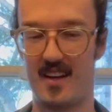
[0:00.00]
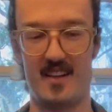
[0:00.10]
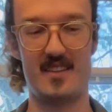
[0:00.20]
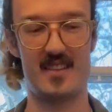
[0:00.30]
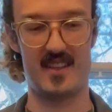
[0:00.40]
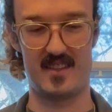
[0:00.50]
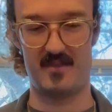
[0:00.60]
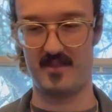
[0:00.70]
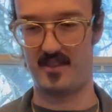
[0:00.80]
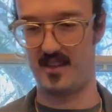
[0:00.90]
looks like it's
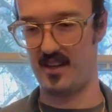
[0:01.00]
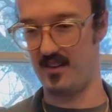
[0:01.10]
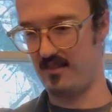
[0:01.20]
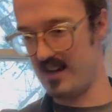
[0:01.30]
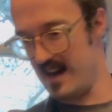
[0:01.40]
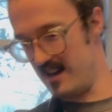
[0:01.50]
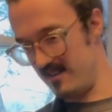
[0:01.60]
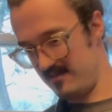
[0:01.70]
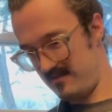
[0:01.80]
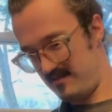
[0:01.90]
almost towed
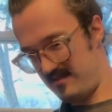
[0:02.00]
out.